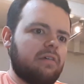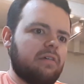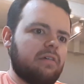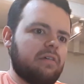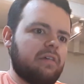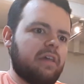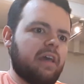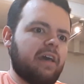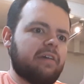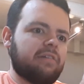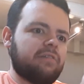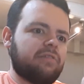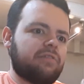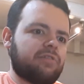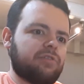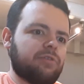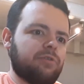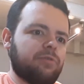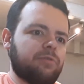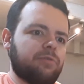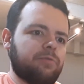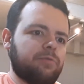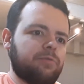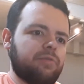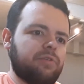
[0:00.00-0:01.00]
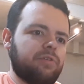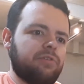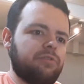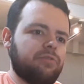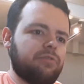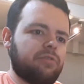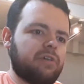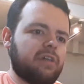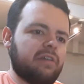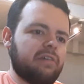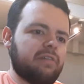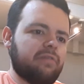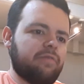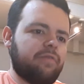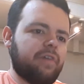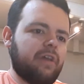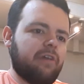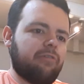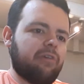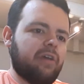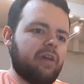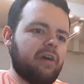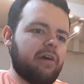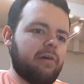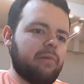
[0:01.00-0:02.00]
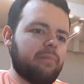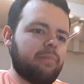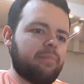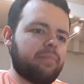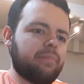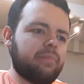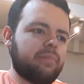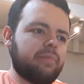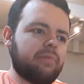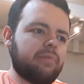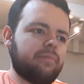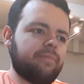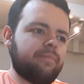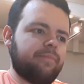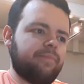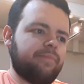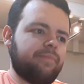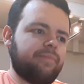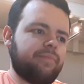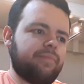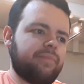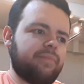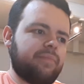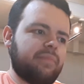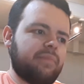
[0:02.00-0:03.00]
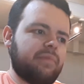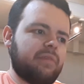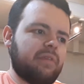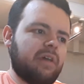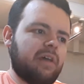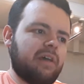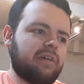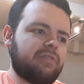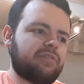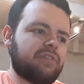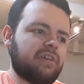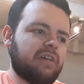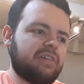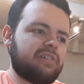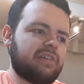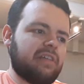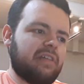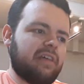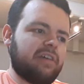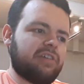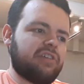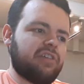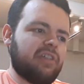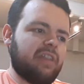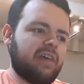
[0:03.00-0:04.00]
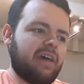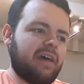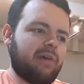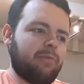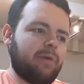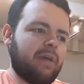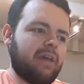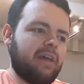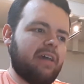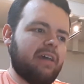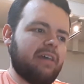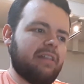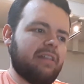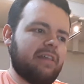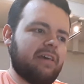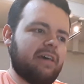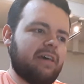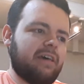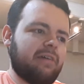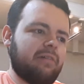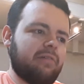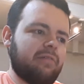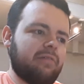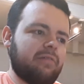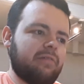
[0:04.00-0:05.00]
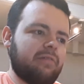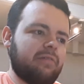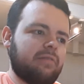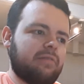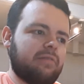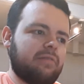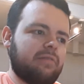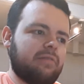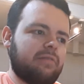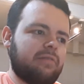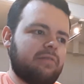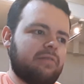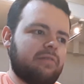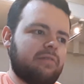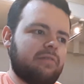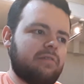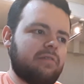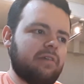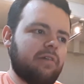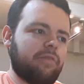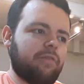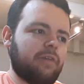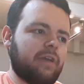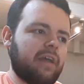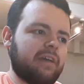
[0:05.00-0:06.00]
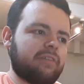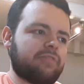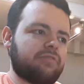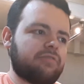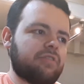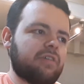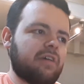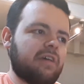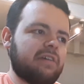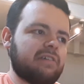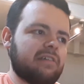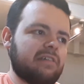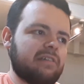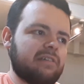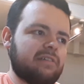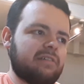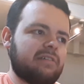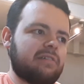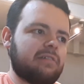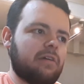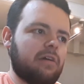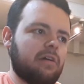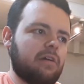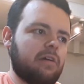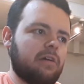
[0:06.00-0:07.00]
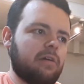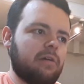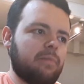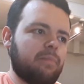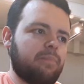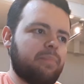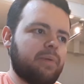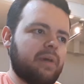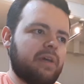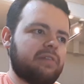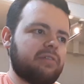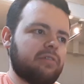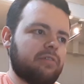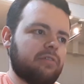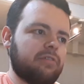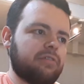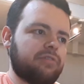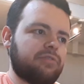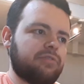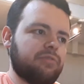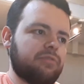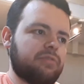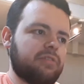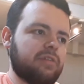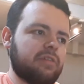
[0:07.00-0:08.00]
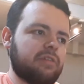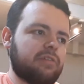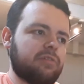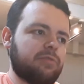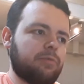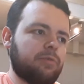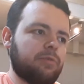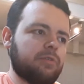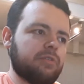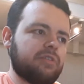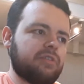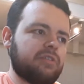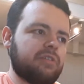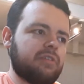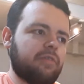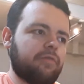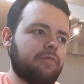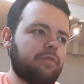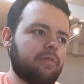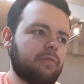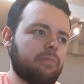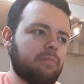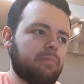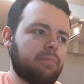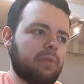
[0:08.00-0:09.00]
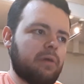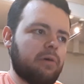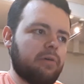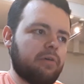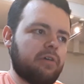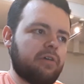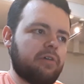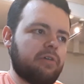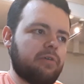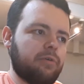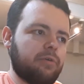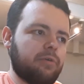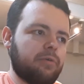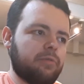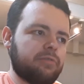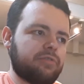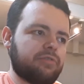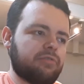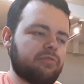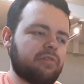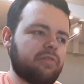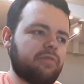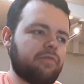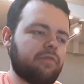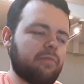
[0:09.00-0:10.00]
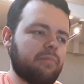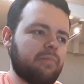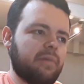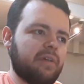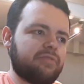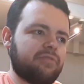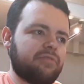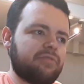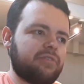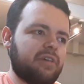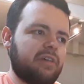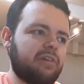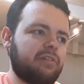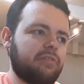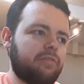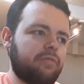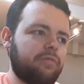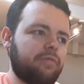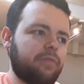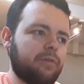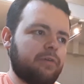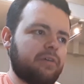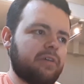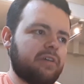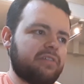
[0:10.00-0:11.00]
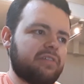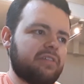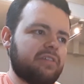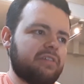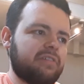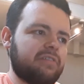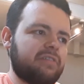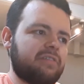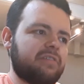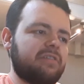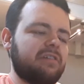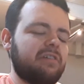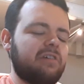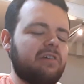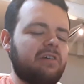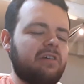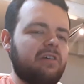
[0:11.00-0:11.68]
Yeah, so you can vary up exercise selection that way, in that different exercises are better suited towards different block goals or different mesocycle focuses.